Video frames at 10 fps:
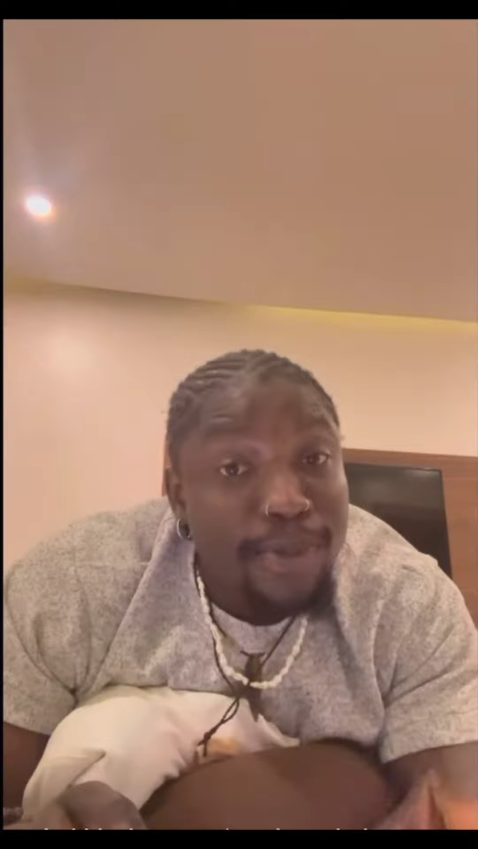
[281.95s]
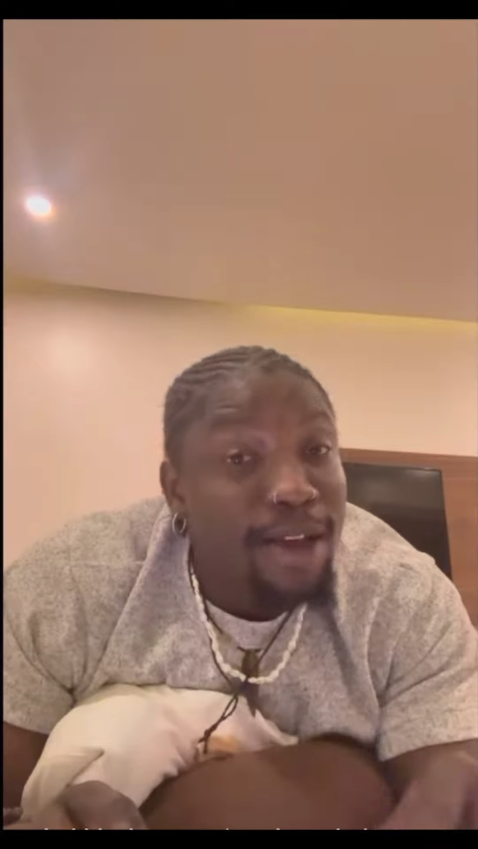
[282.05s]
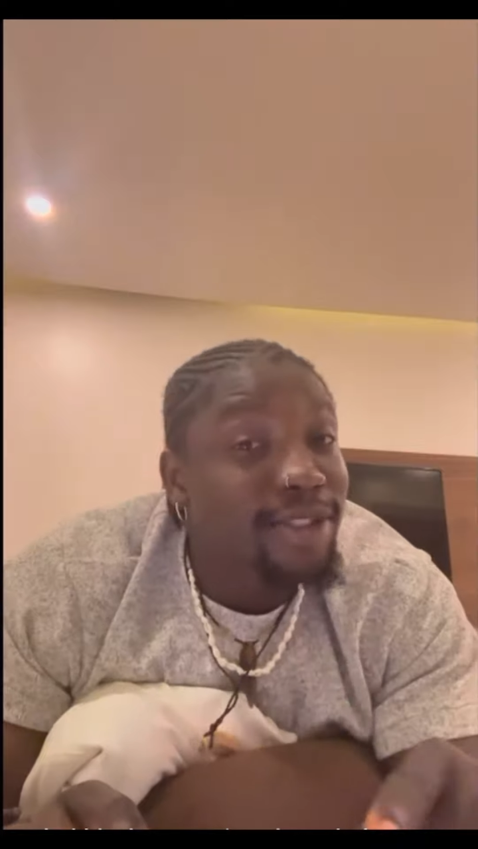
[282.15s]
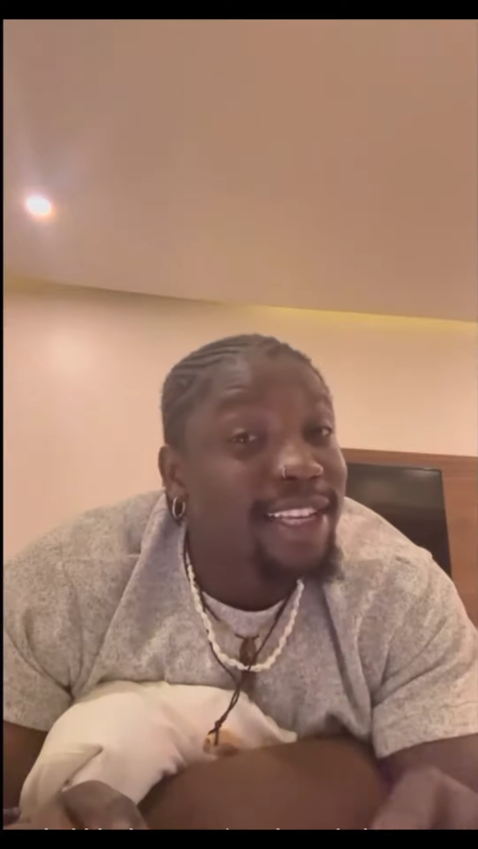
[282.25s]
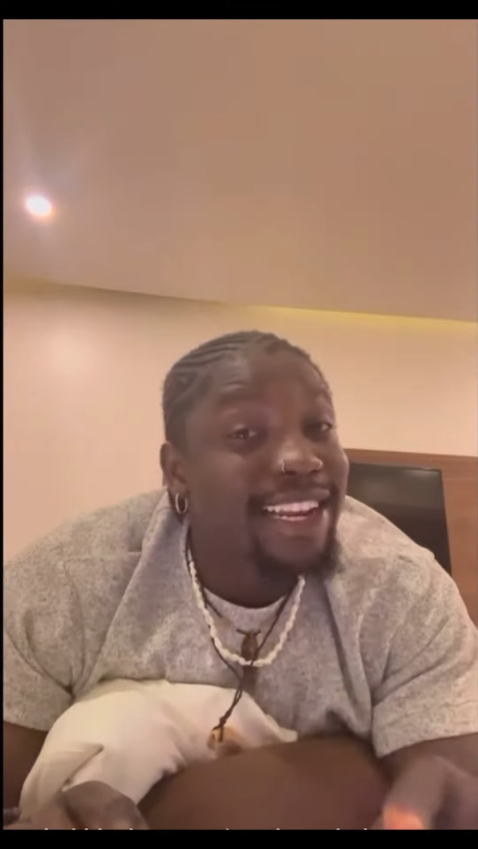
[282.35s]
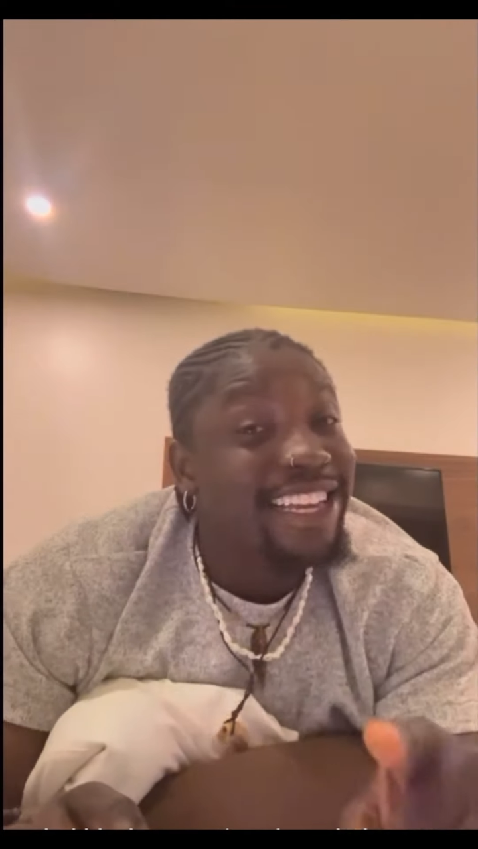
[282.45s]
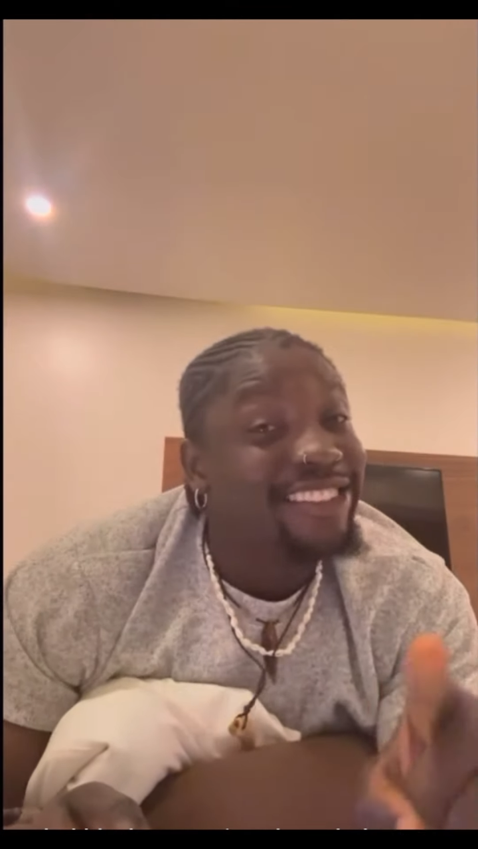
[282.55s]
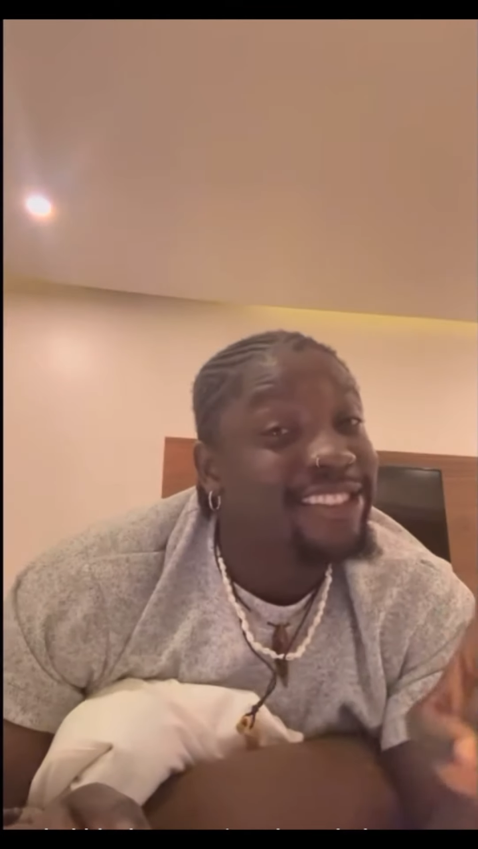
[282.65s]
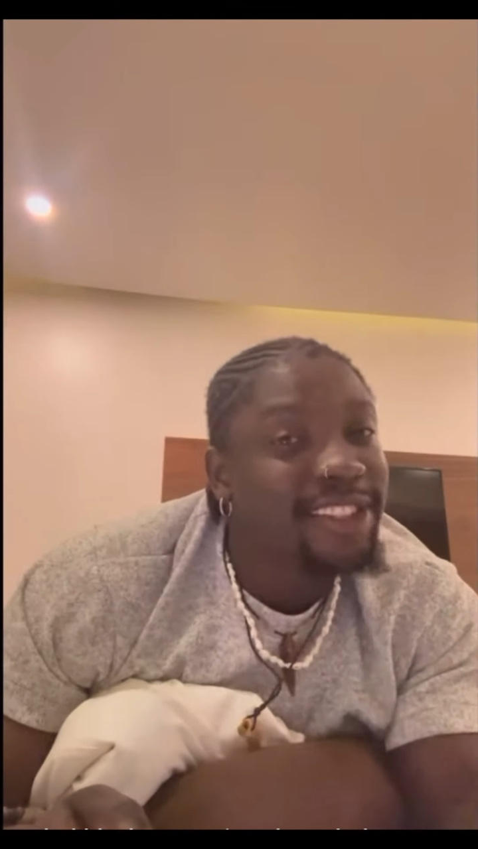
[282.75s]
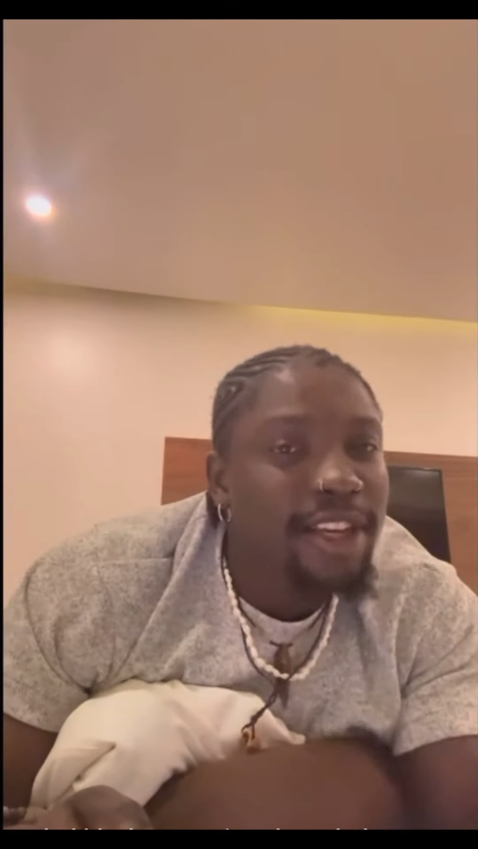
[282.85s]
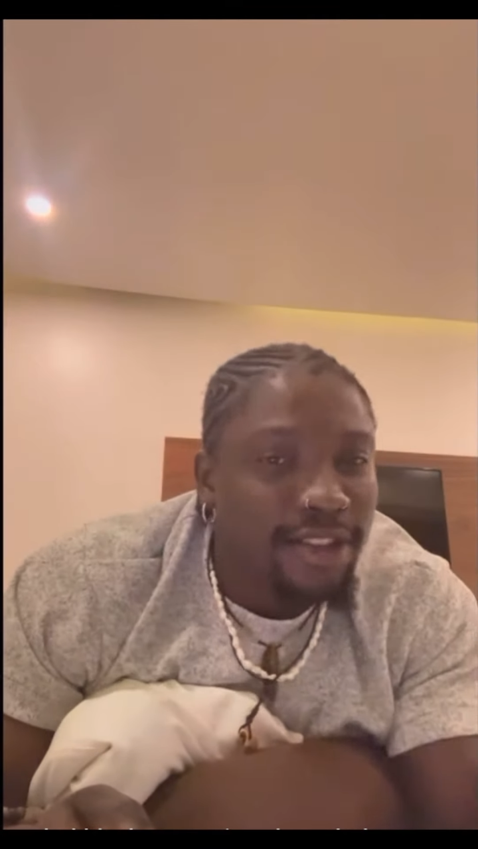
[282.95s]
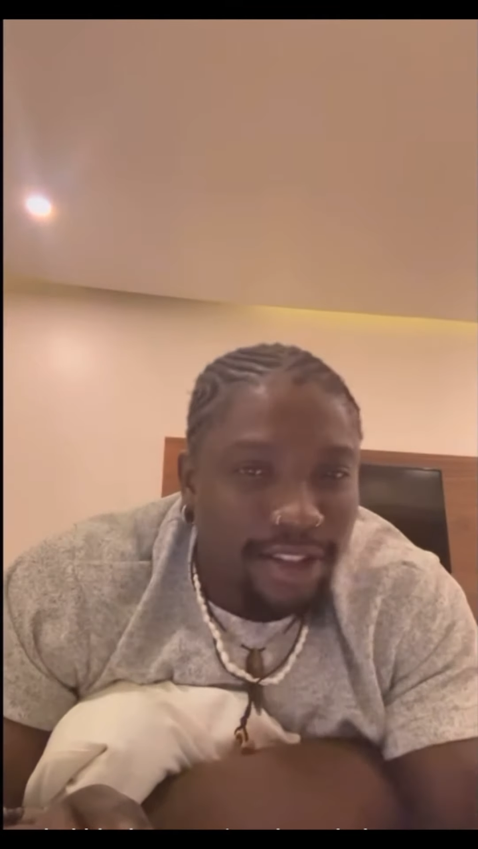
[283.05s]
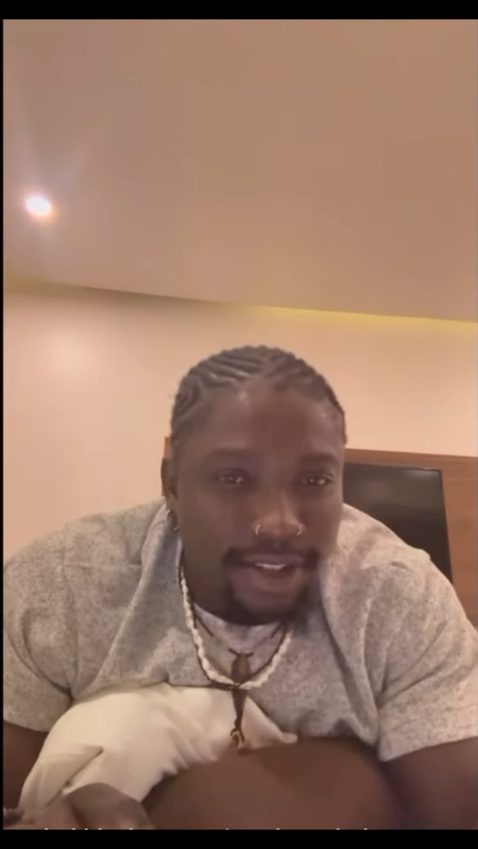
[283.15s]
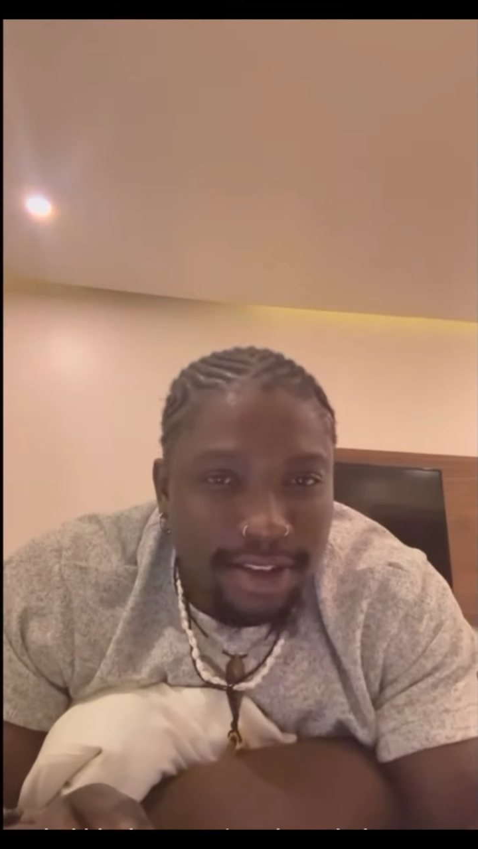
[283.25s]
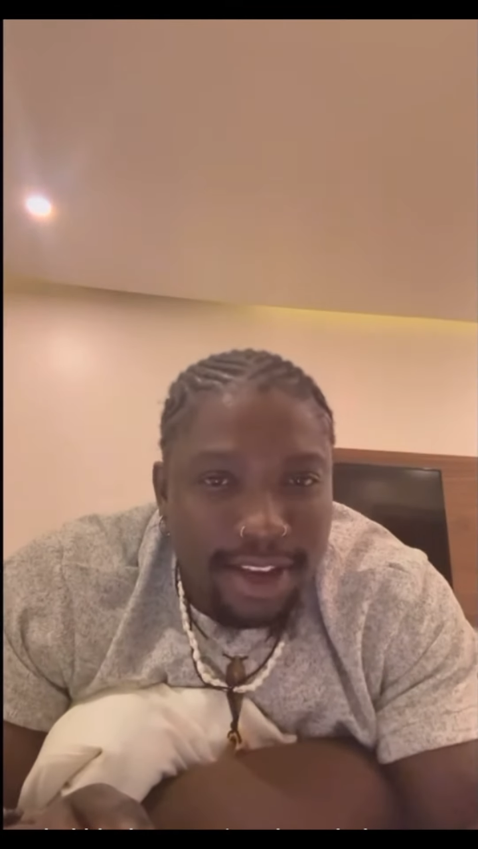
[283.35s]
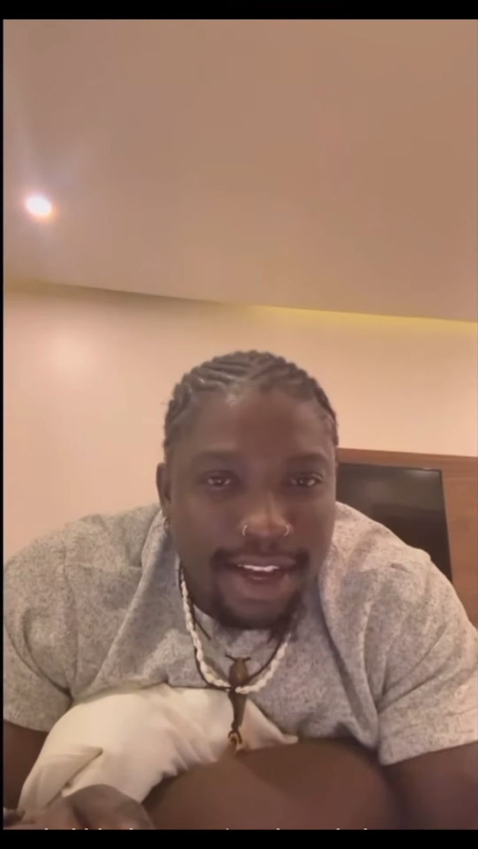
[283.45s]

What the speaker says: now still insists,